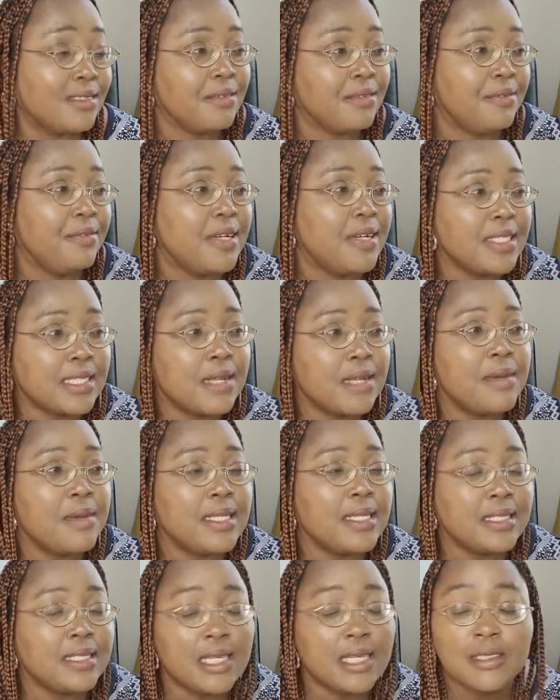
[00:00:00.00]
first time I
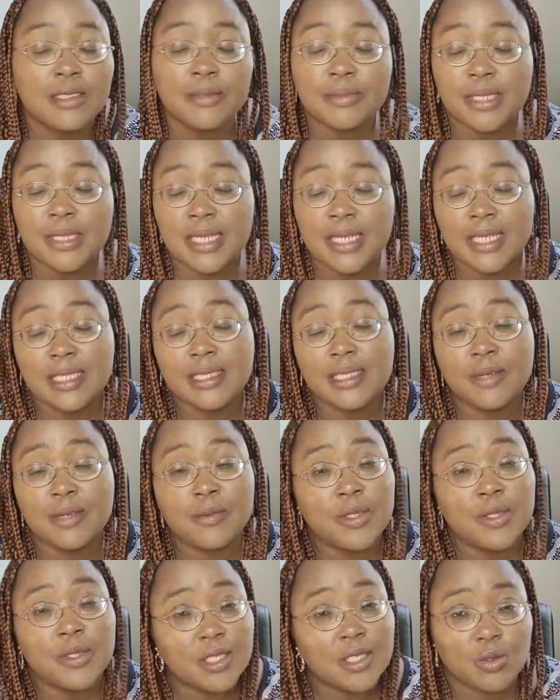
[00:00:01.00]
said something like this, they
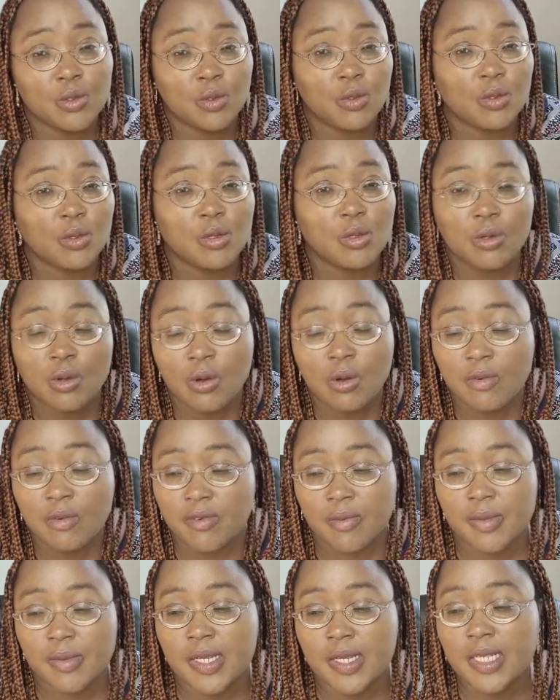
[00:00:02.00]
wanted to go
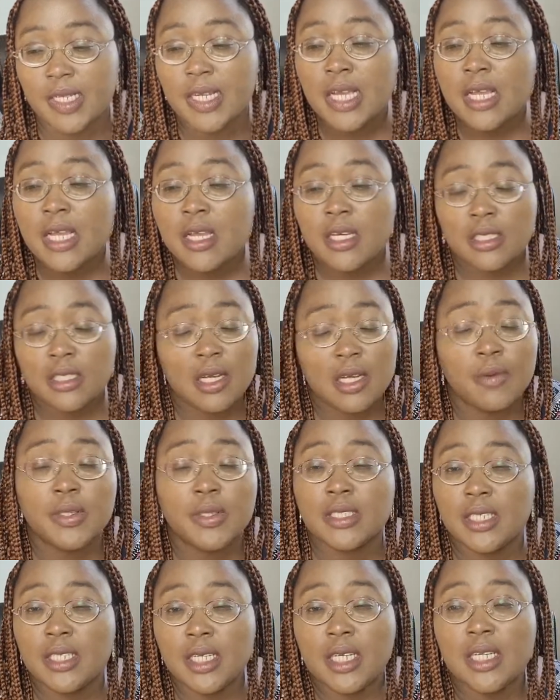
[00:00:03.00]
for my head. And I
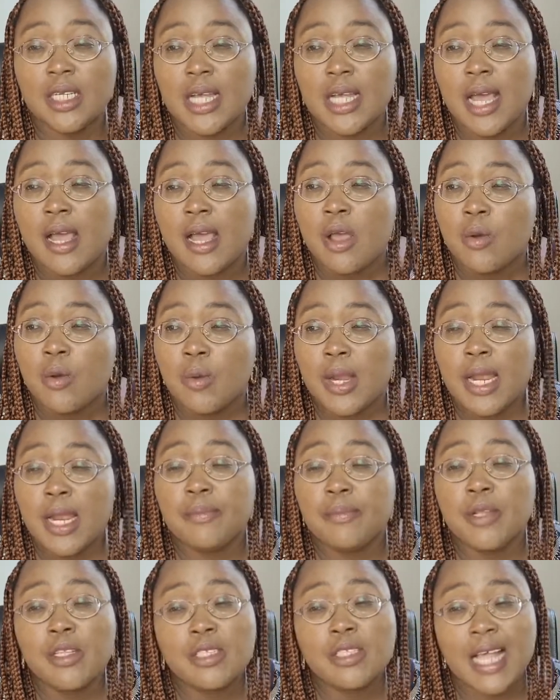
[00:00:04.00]
was thinking that, well,
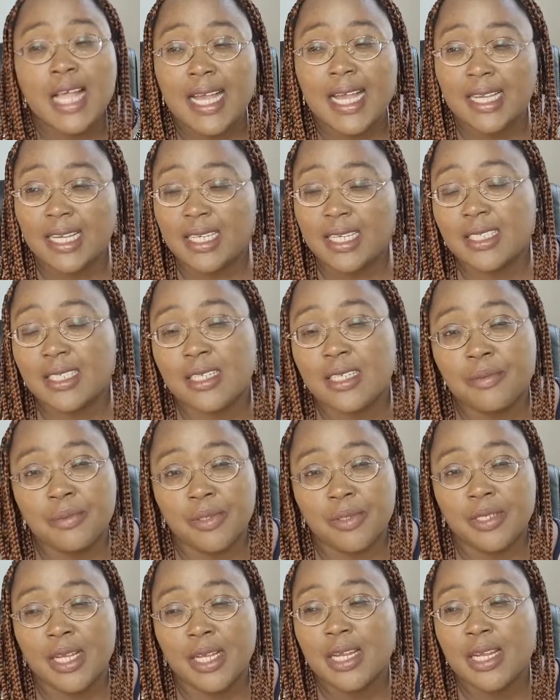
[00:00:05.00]
I'm not against
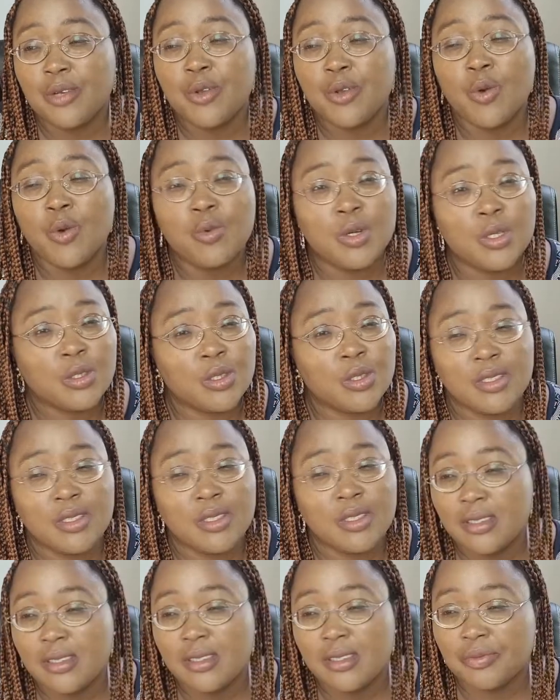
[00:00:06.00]
anybody, and I don't want all
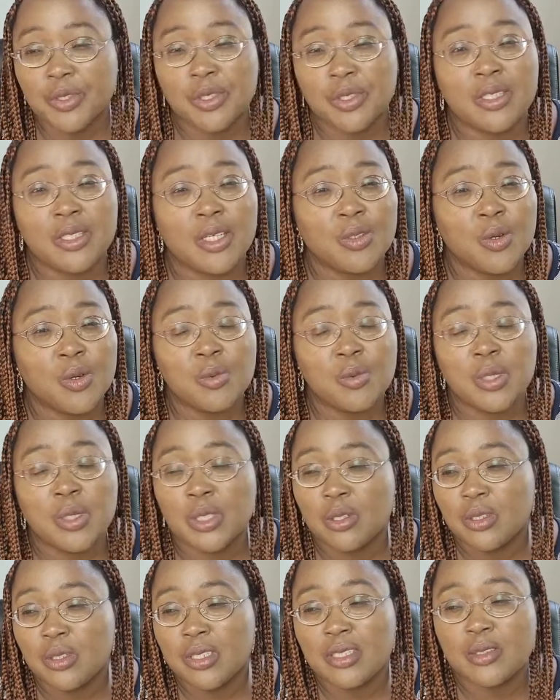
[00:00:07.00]
this division, I don't want
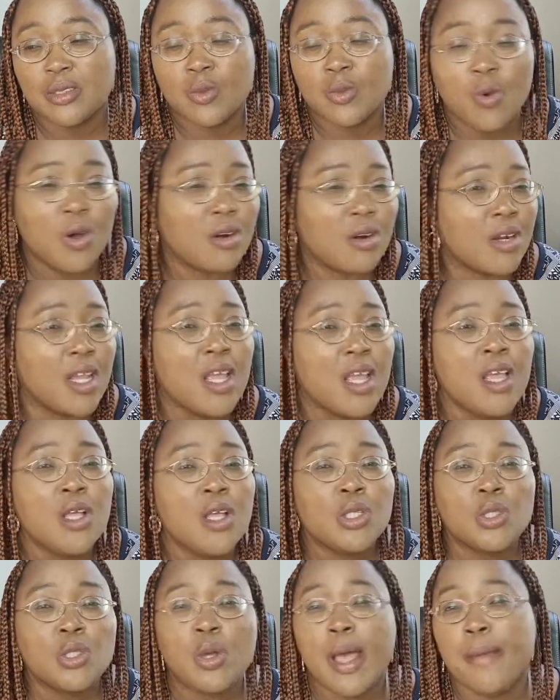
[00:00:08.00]
all this quarrel.
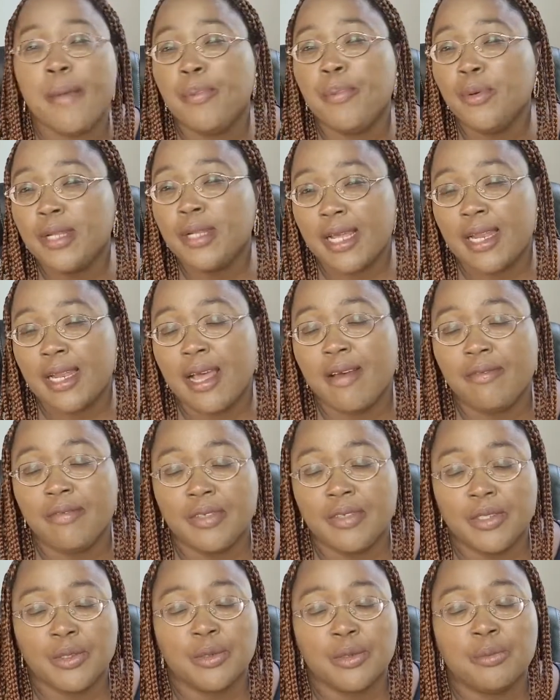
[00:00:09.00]
So I put out that
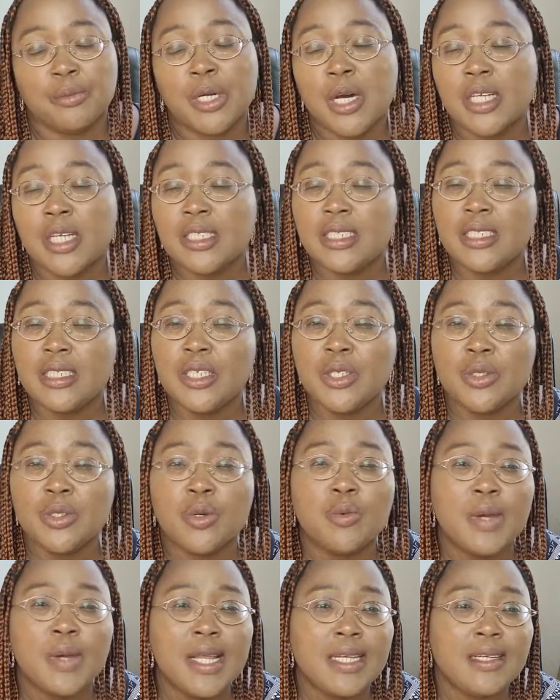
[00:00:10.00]
video. But
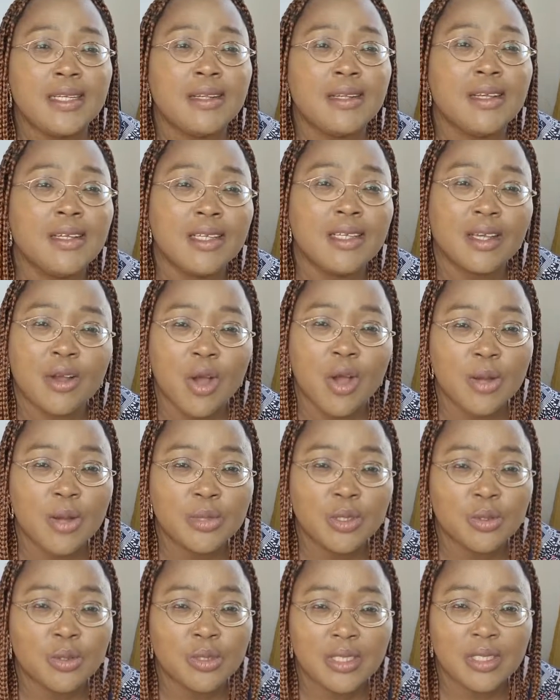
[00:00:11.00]
when it comes
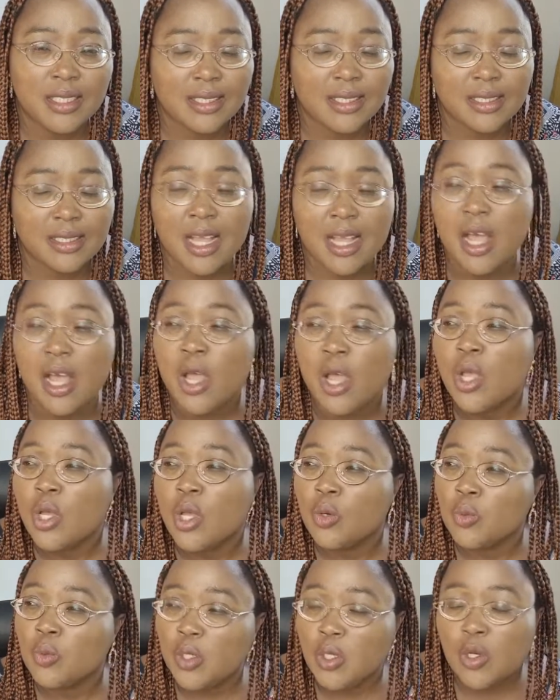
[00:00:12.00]
to this now,
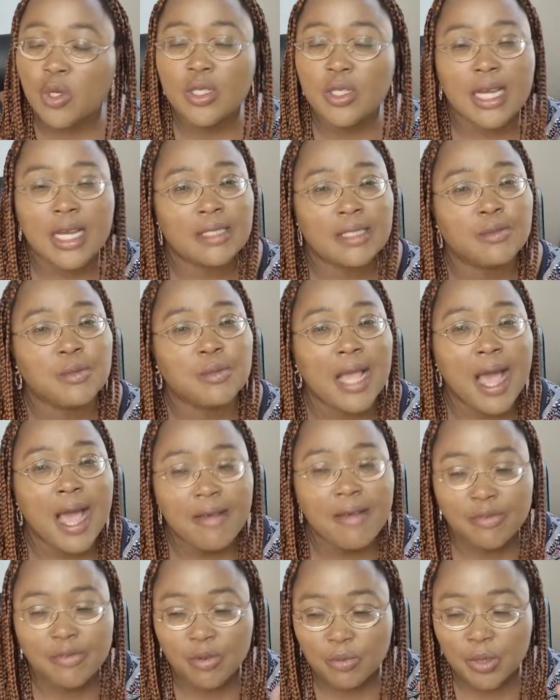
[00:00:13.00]
we know that we
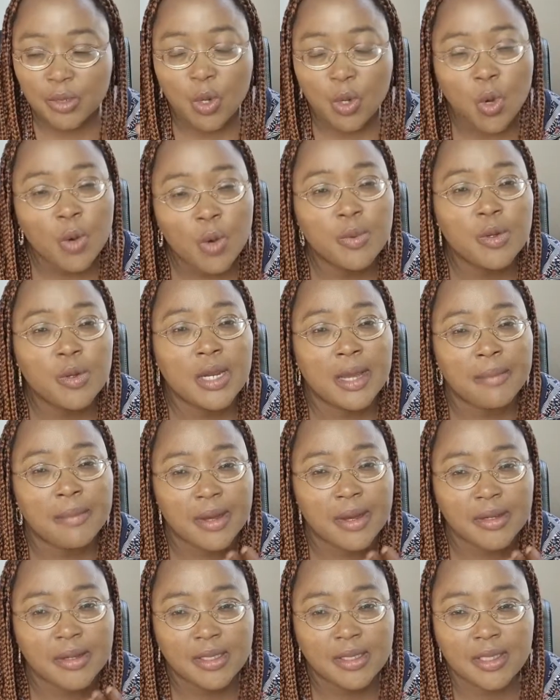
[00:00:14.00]
have to be open
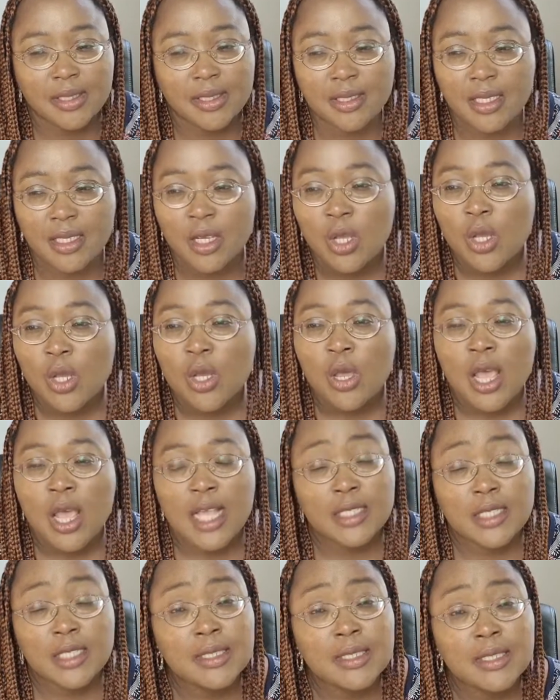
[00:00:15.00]
about this thing,
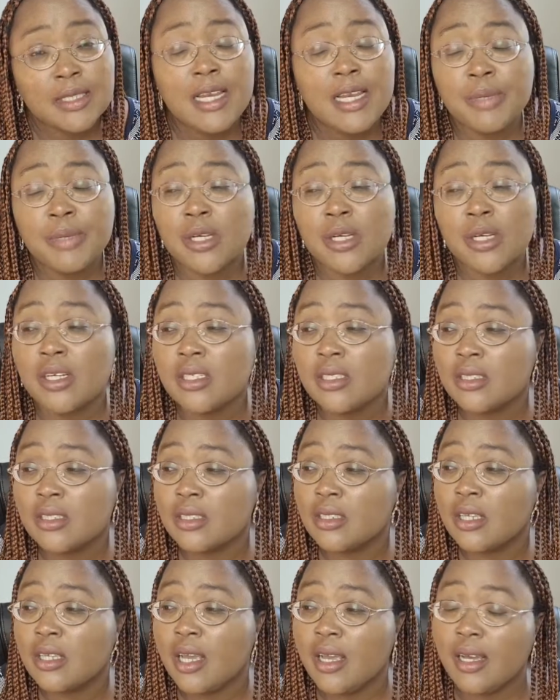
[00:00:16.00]
especially because
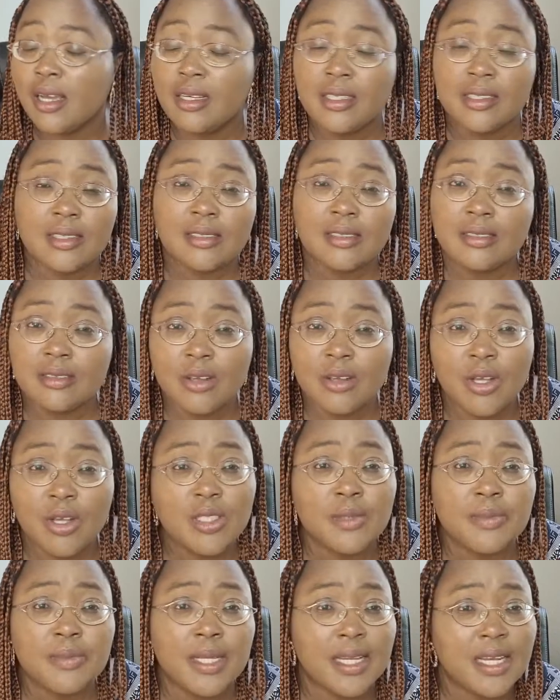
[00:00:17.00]
it's going
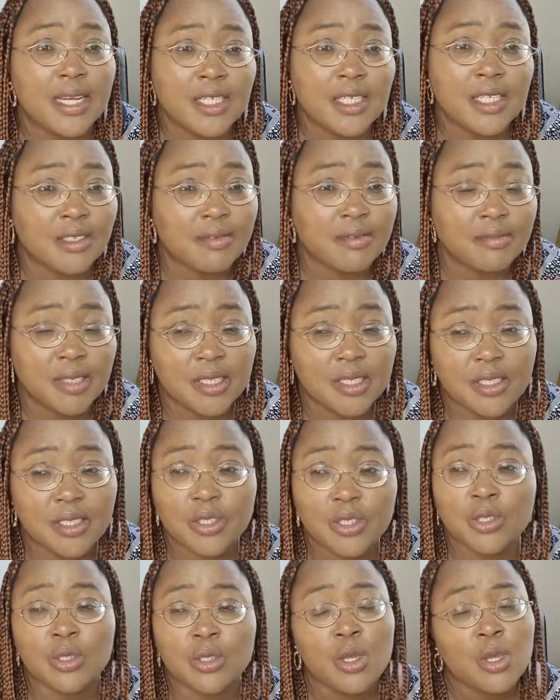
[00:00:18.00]
to be election very
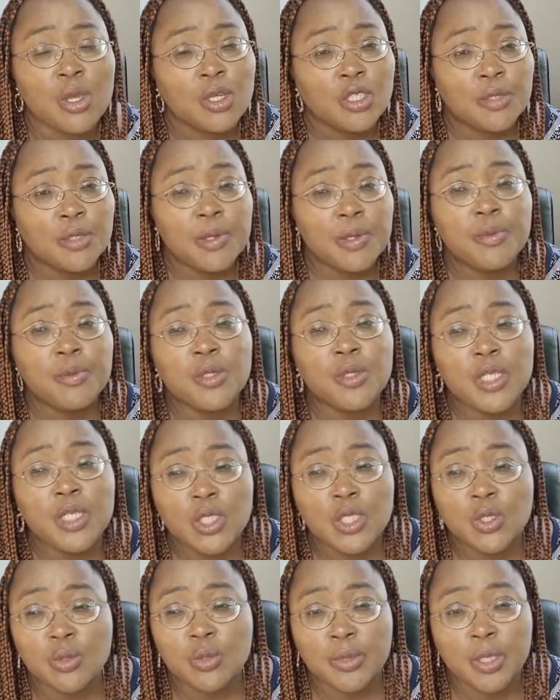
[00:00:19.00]
soon. The people need
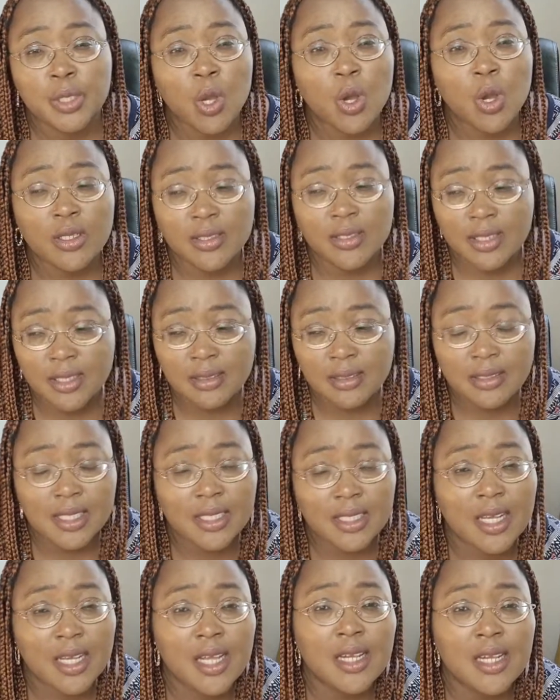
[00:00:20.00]
to be
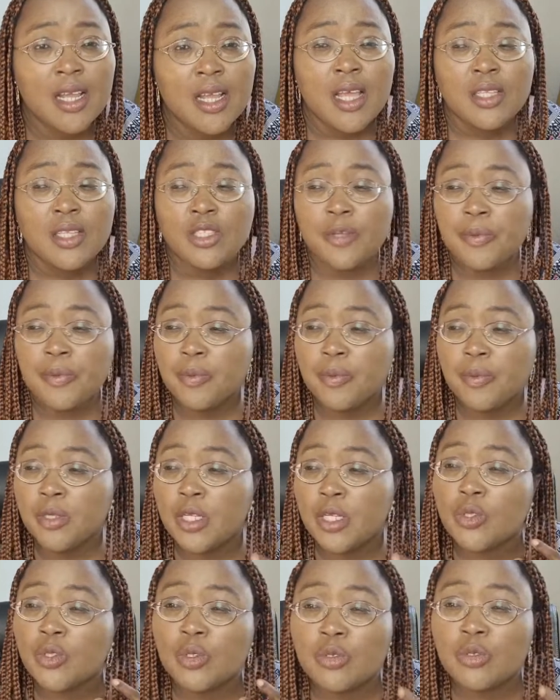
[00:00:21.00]
concentrated, the people
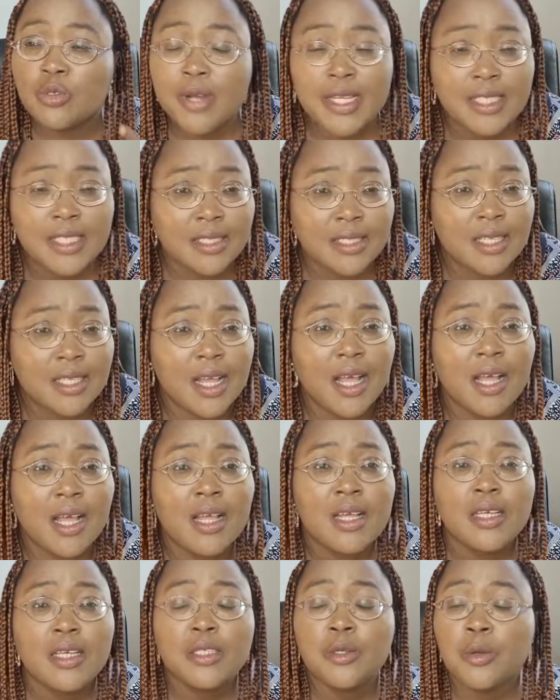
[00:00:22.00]
need to register,
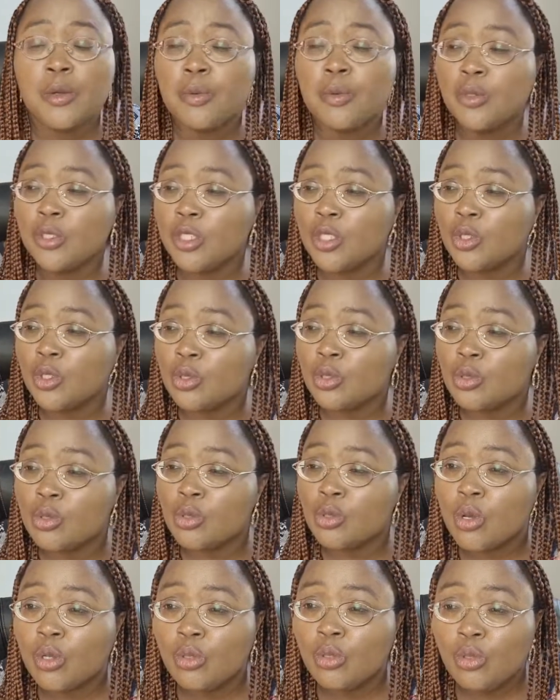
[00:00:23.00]
the people need to
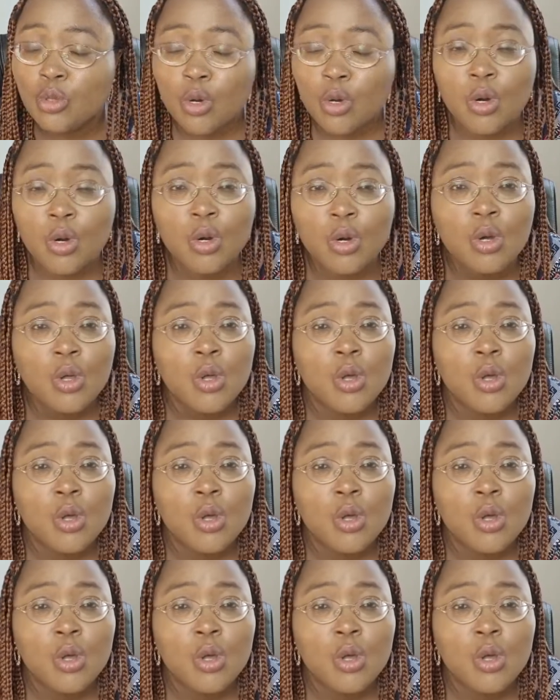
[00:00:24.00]
know